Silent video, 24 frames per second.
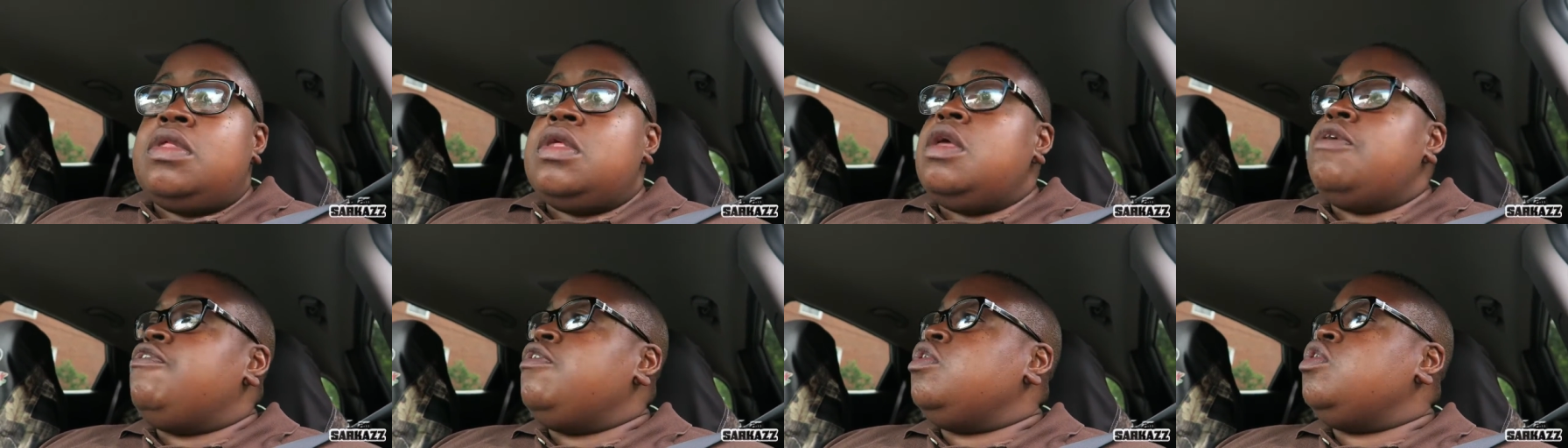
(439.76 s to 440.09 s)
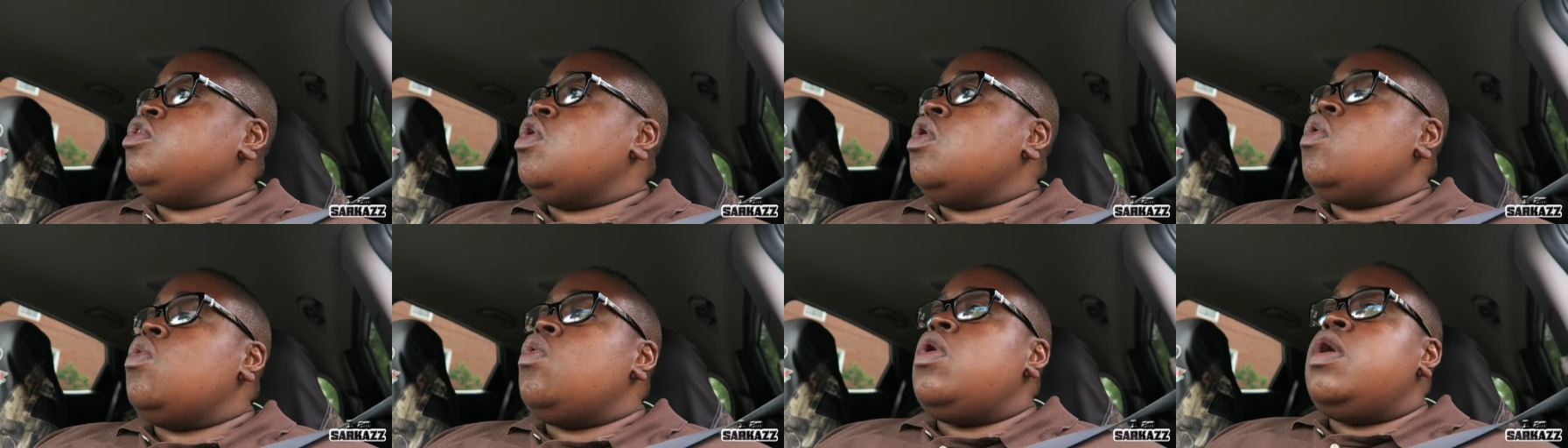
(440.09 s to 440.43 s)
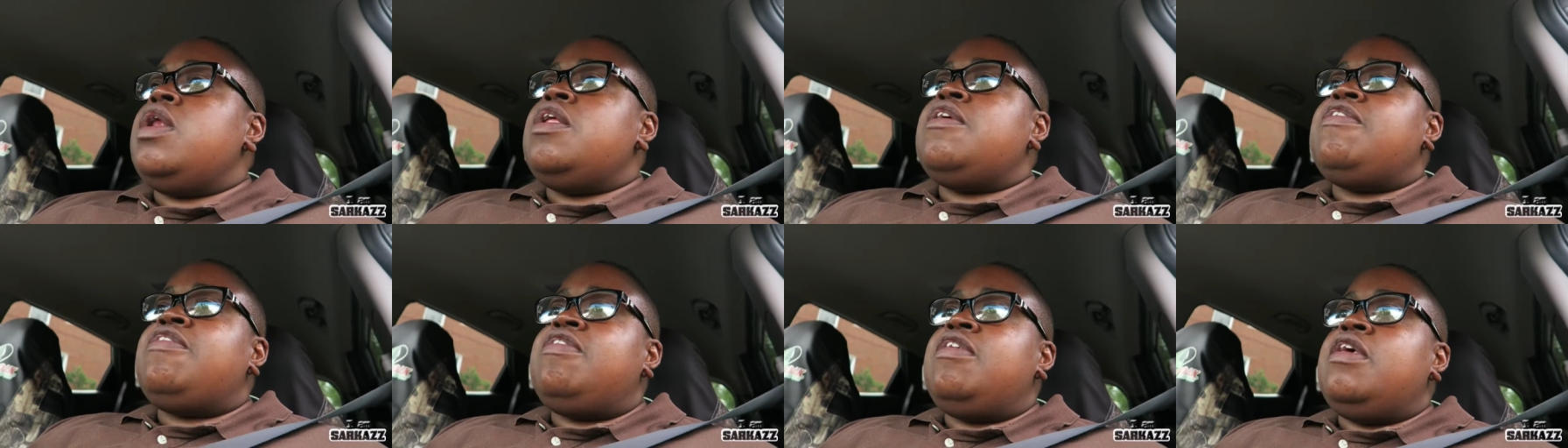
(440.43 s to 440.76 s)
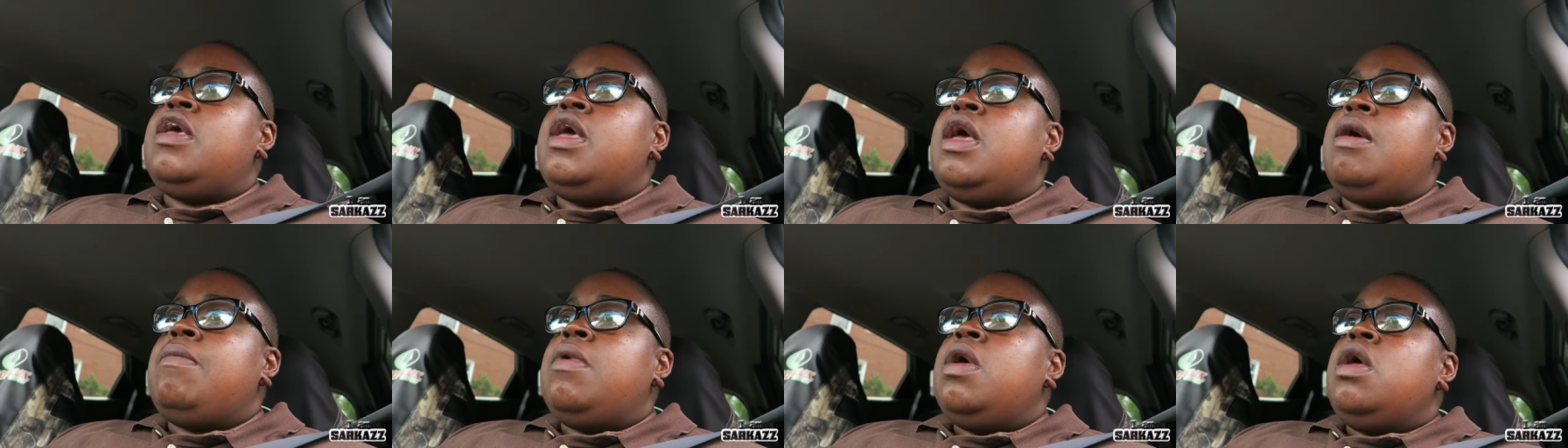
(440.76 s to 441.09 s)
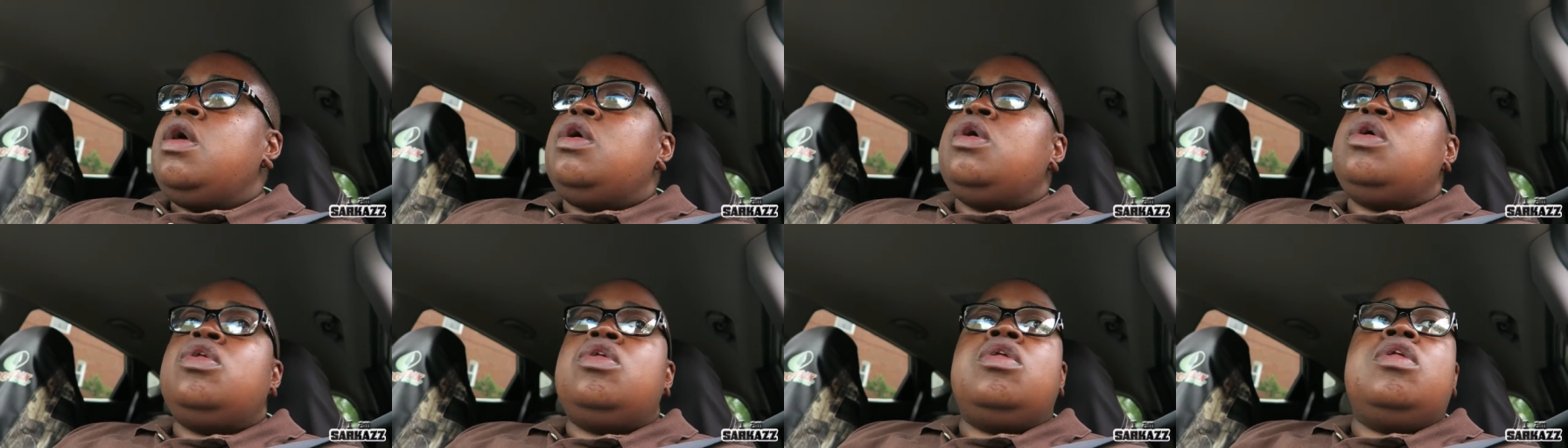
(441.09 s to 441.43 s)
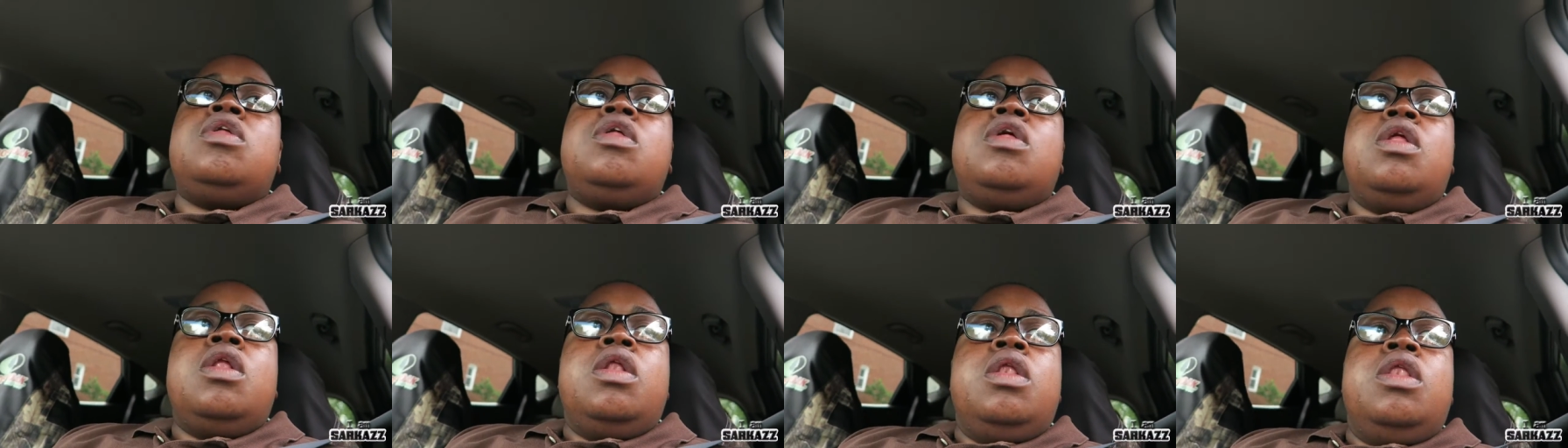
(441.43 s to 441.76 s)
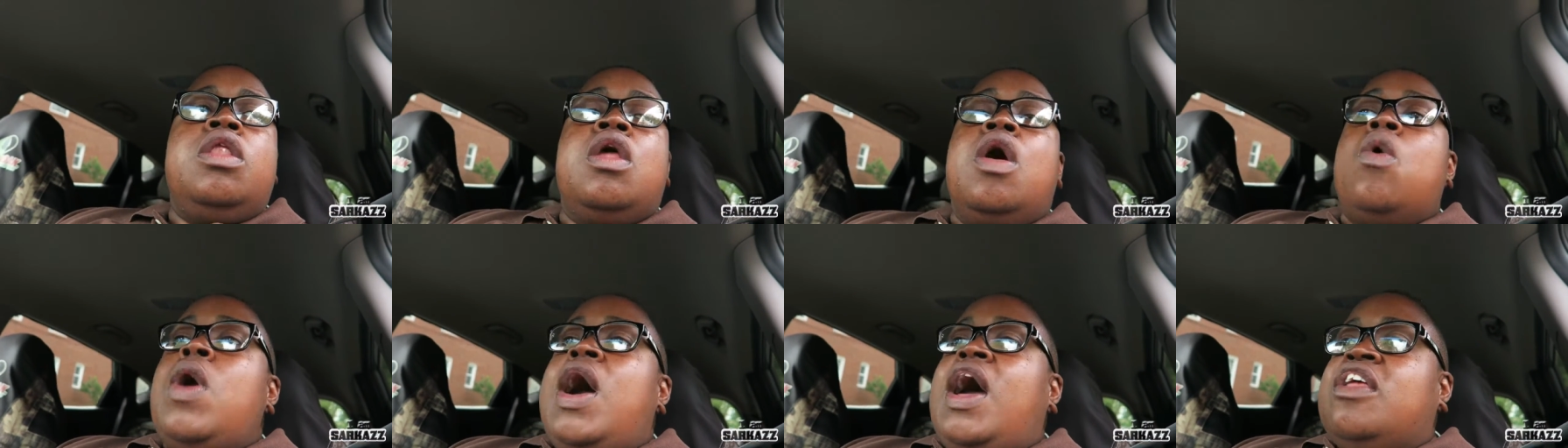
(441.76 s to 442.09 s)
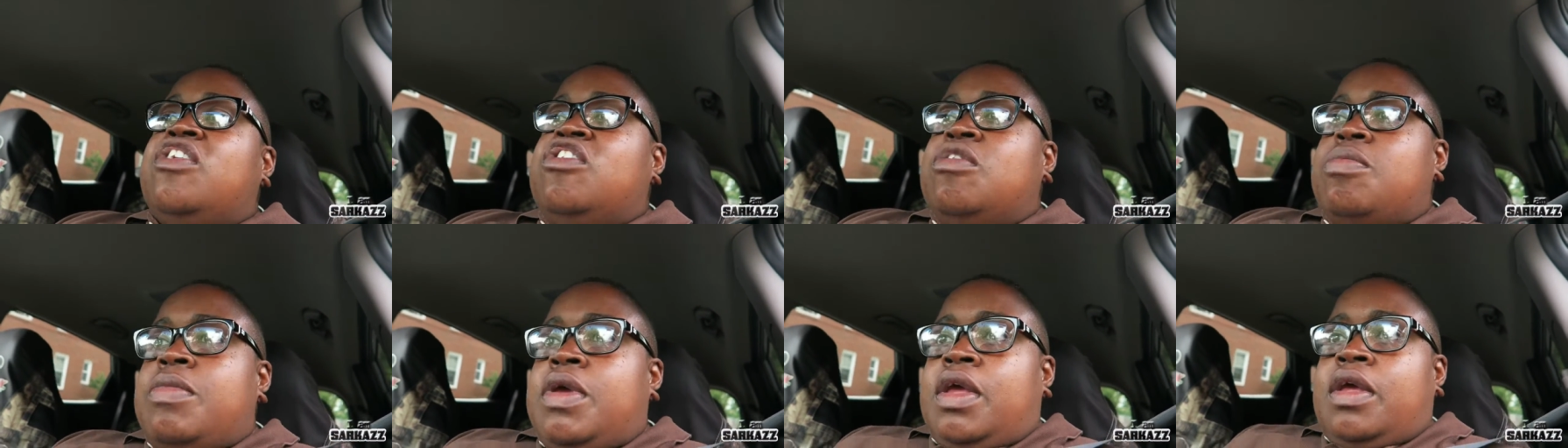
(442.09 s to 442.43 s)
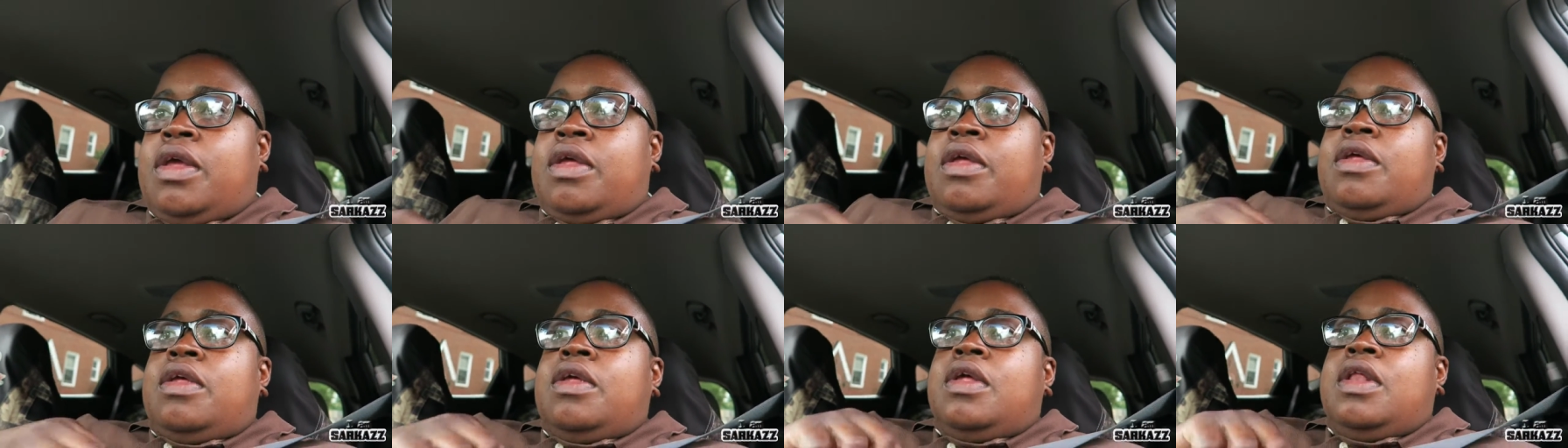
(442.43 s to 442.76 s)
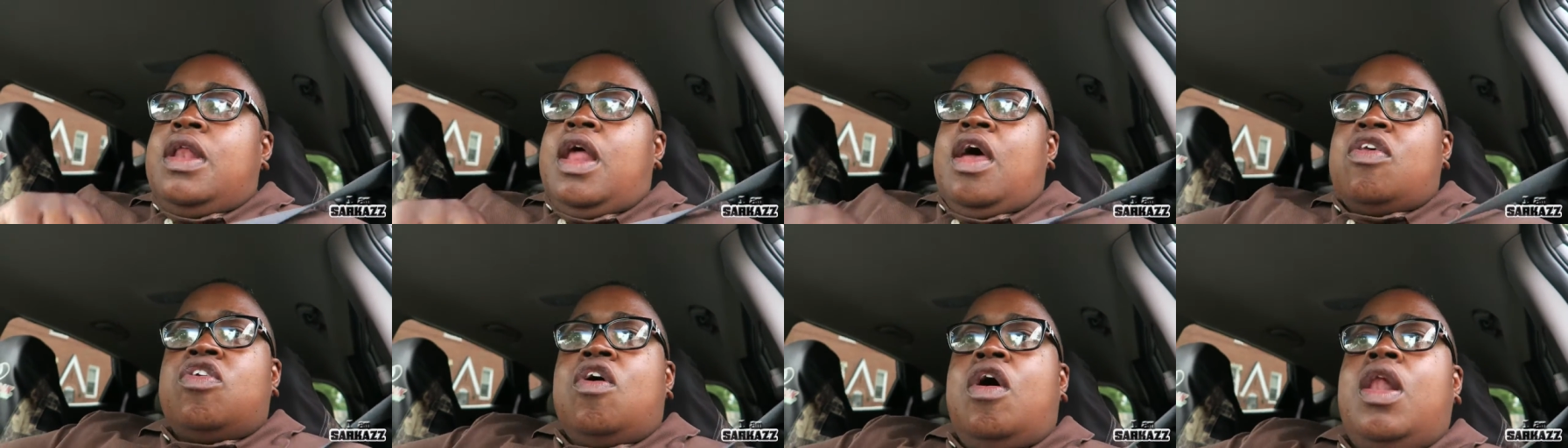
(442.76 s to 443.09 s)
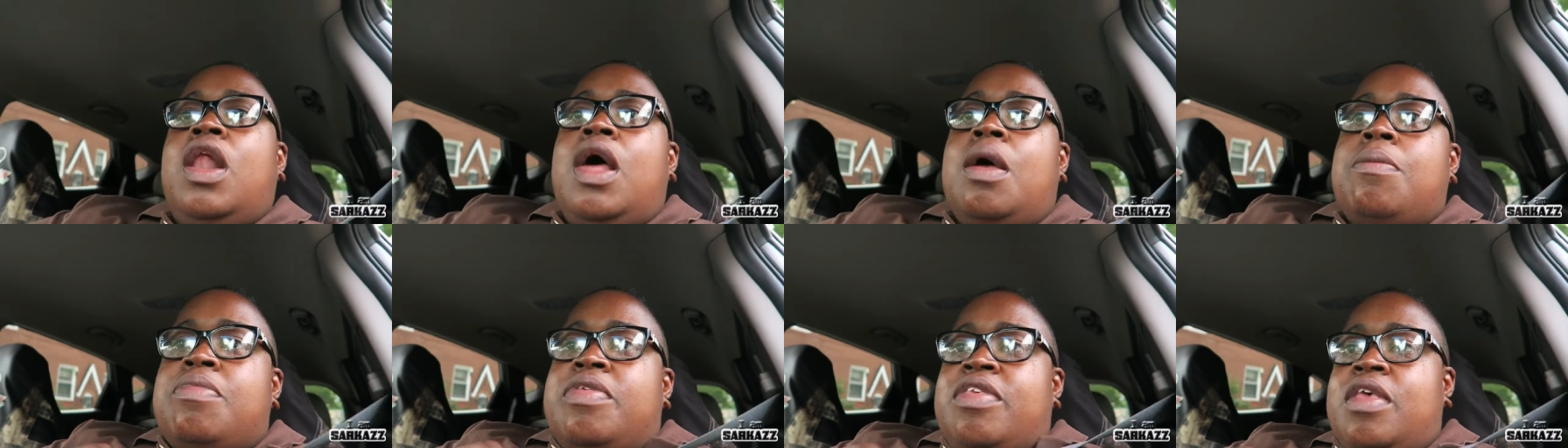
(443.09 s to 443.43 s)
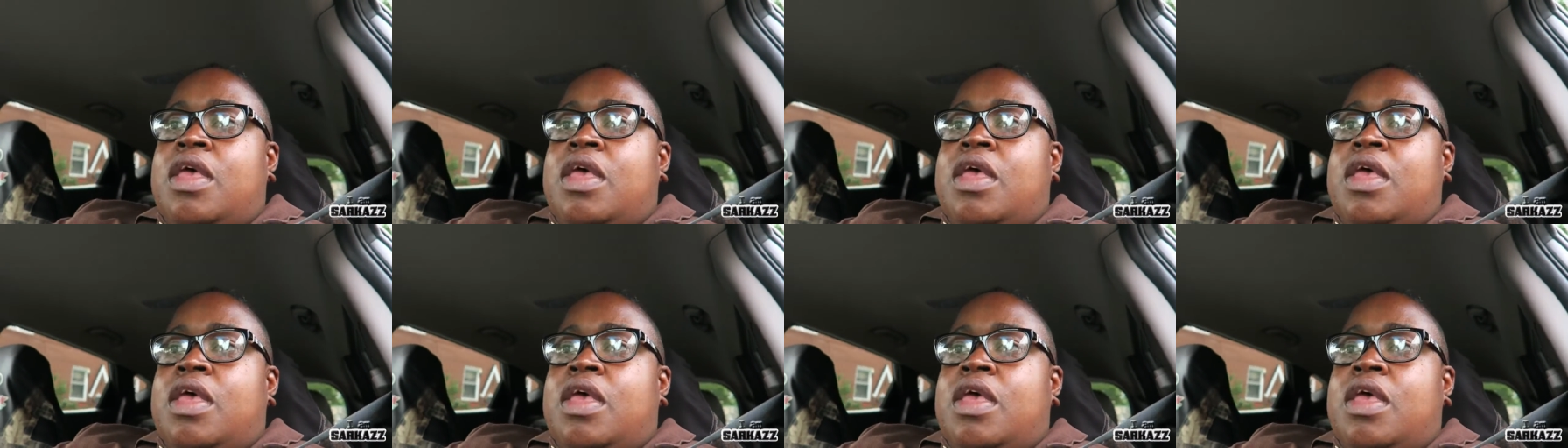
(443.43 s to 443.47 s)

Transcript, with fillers: if you don't want to see him, no, watch me. That's all I'm